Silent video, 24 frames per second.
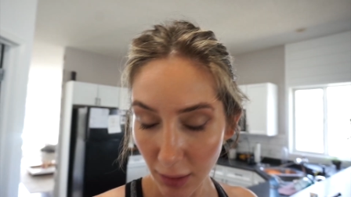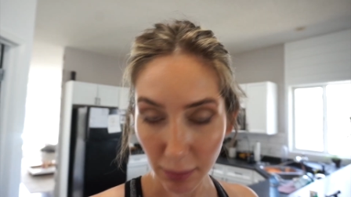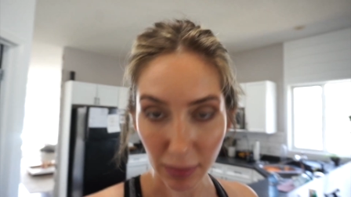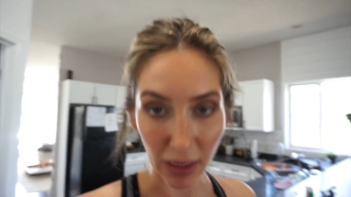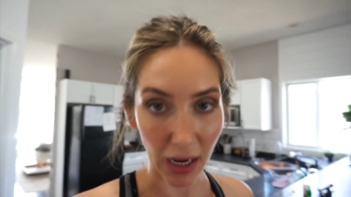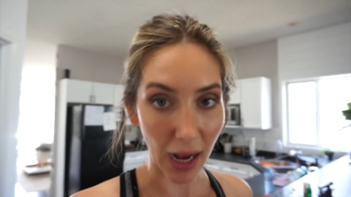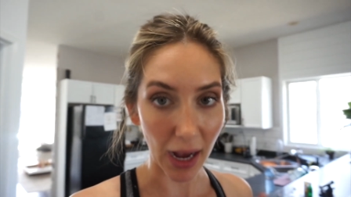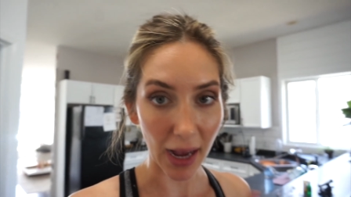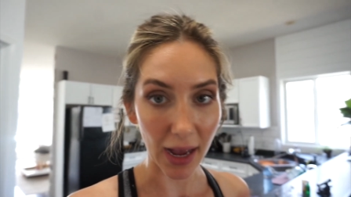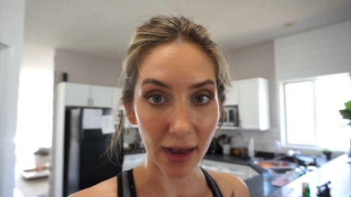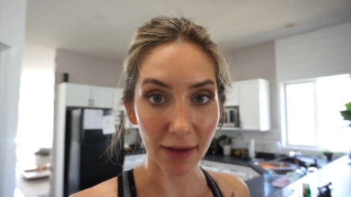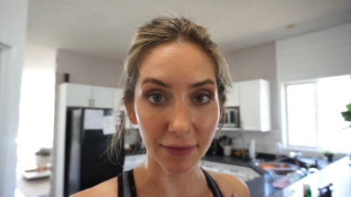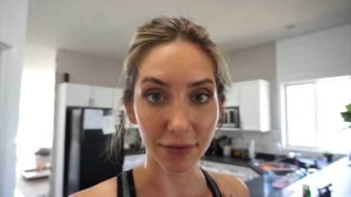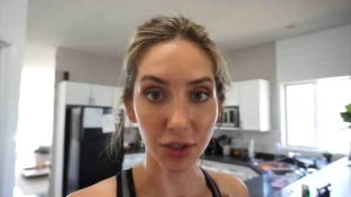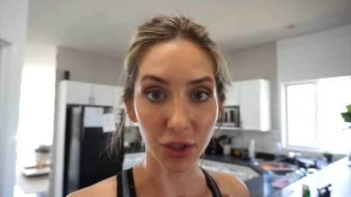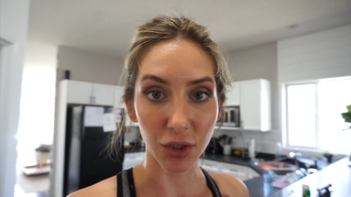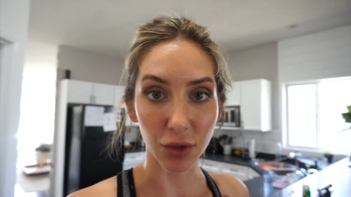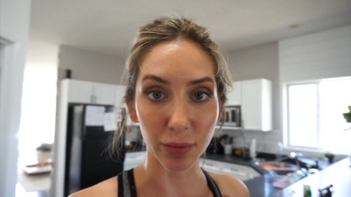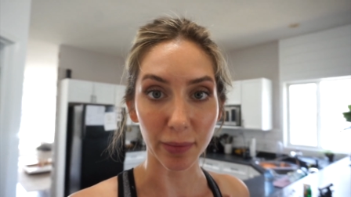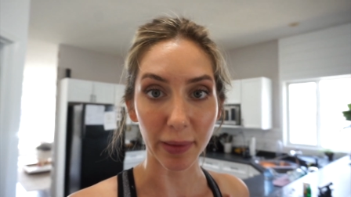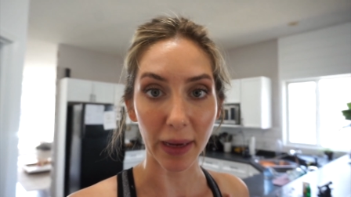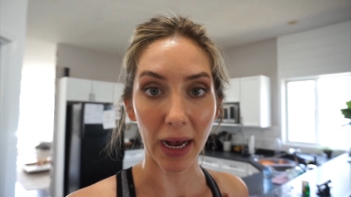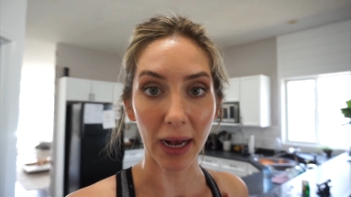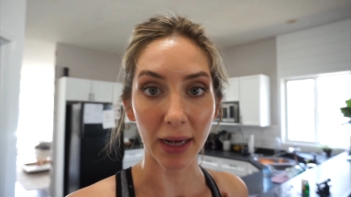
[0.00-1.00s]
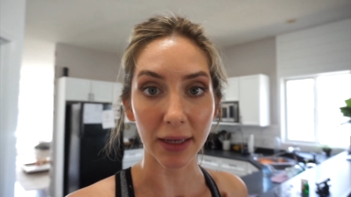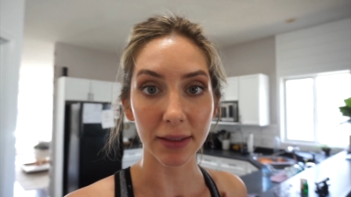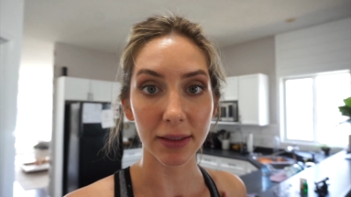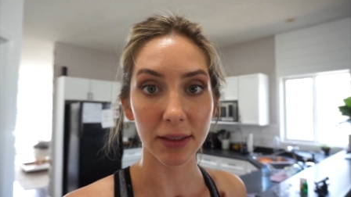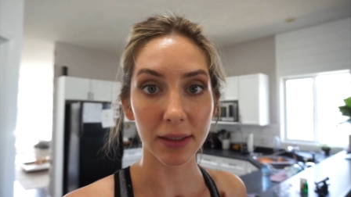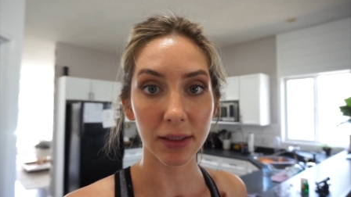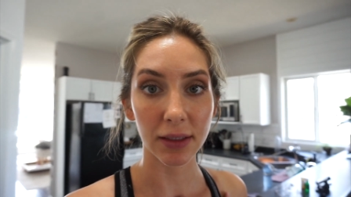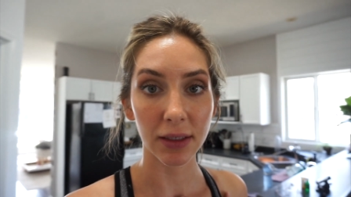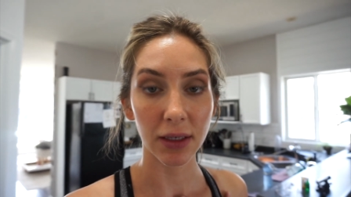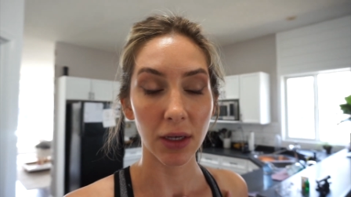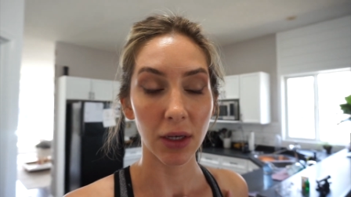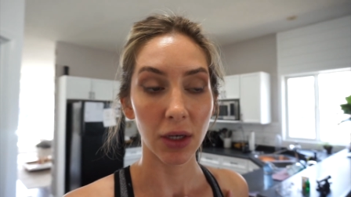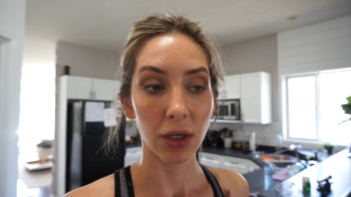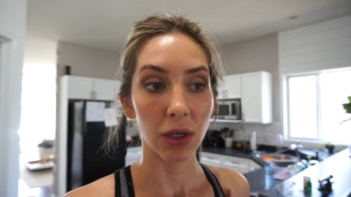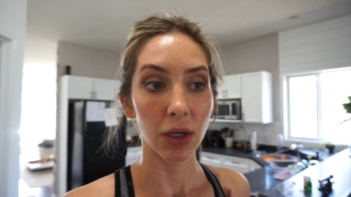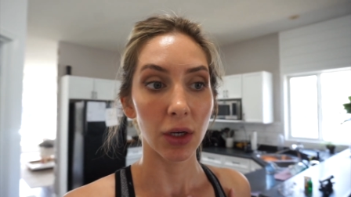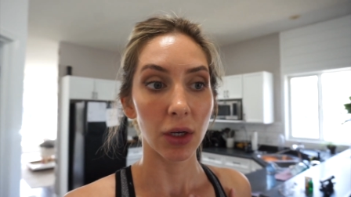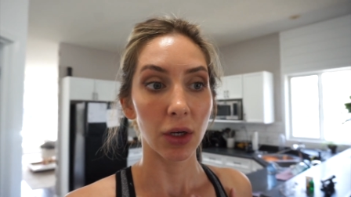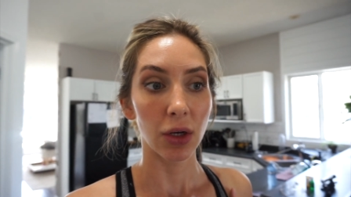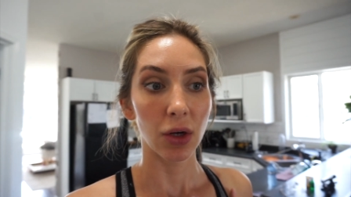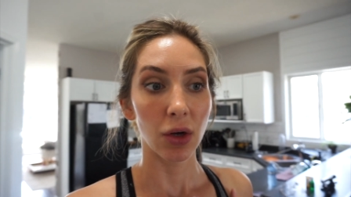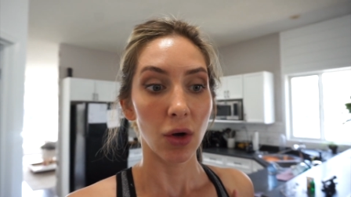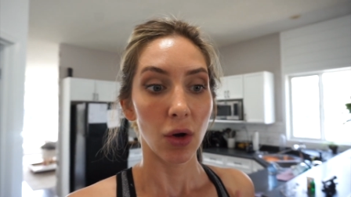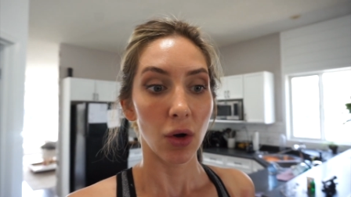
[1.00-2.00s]
but I have two pets,
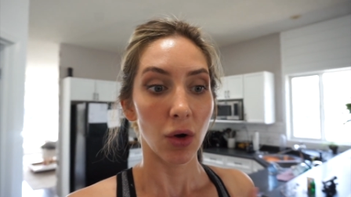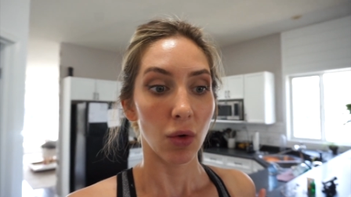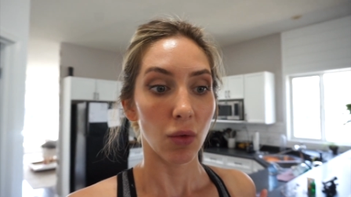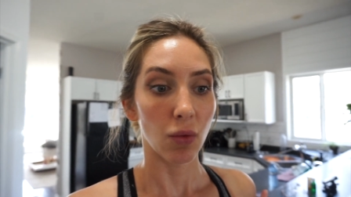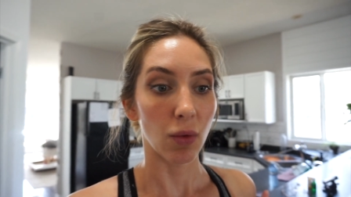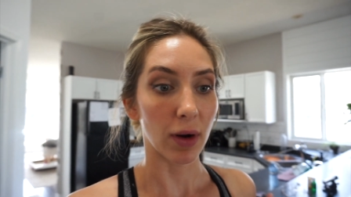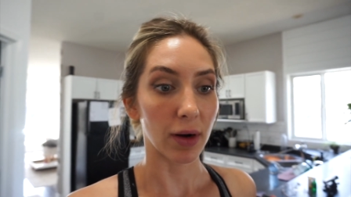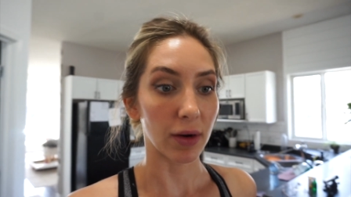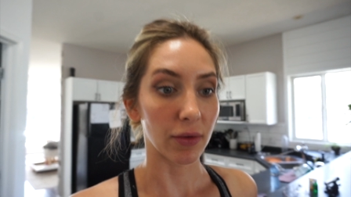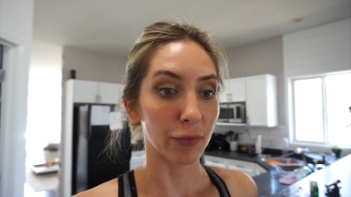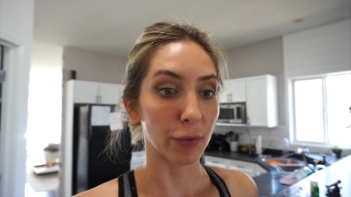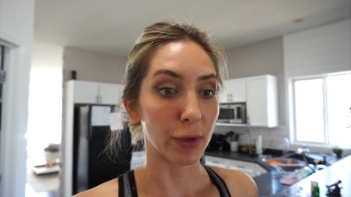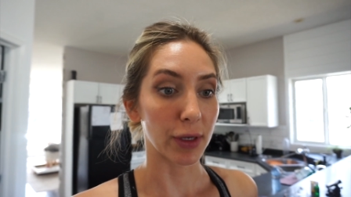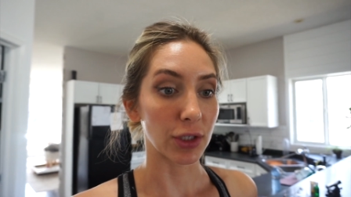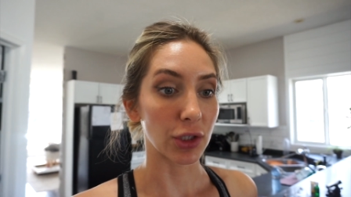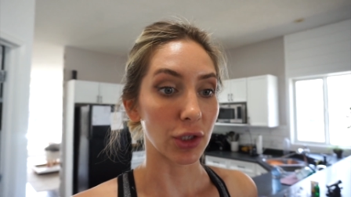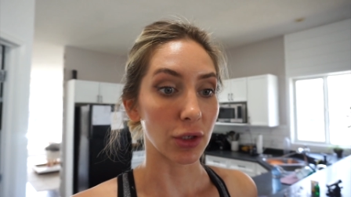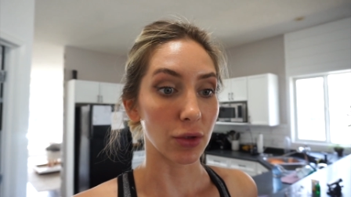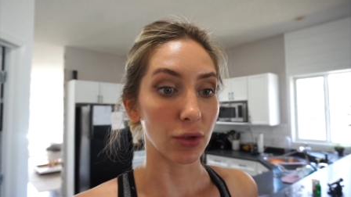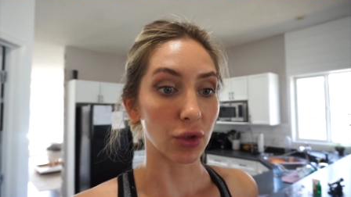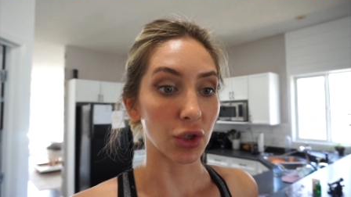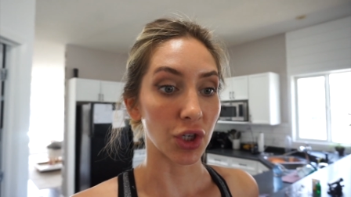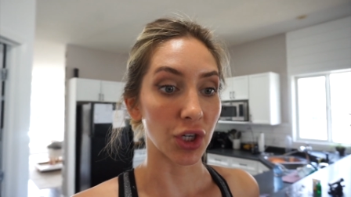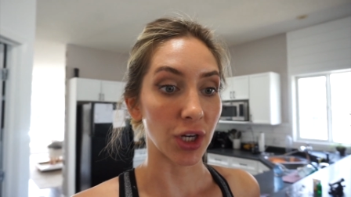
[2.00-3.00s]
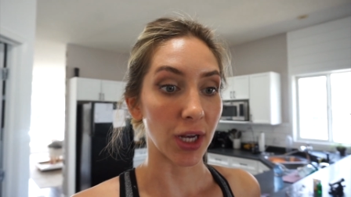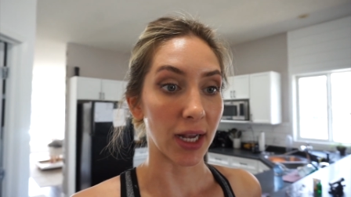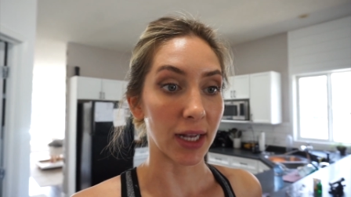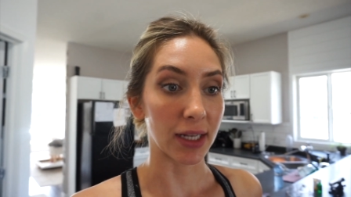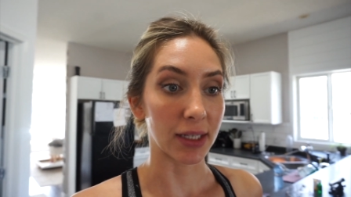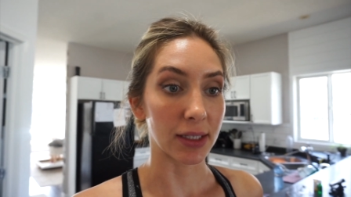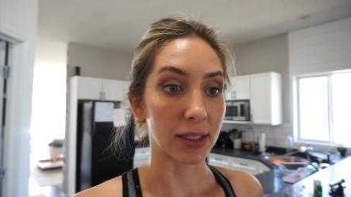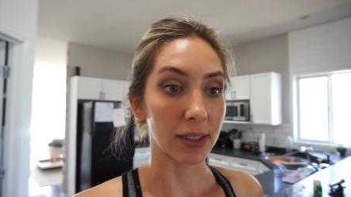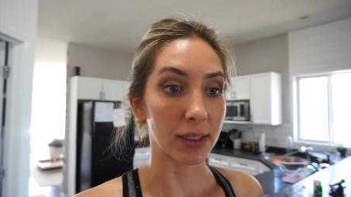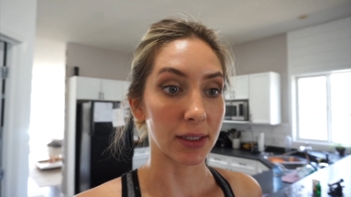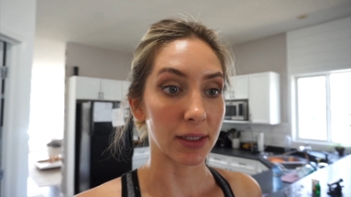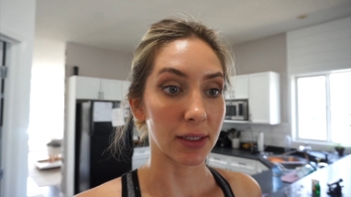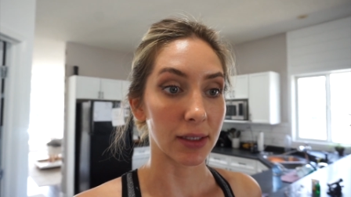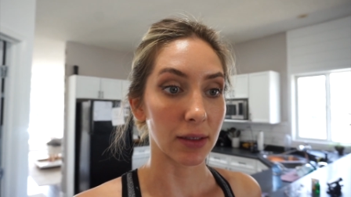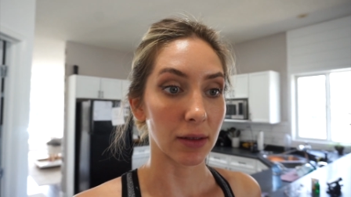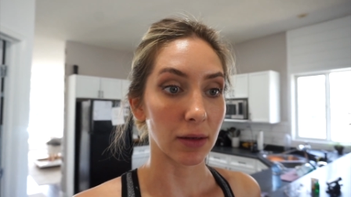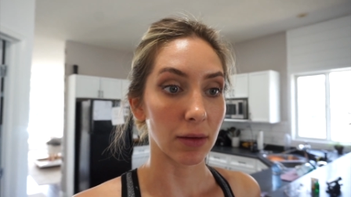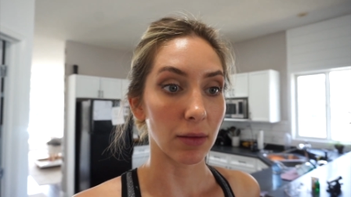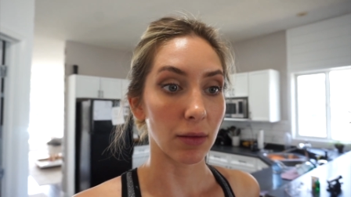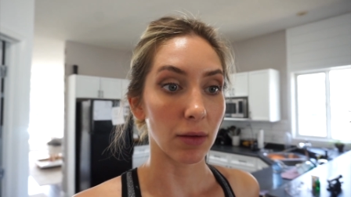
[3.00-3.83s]
one of which who sheds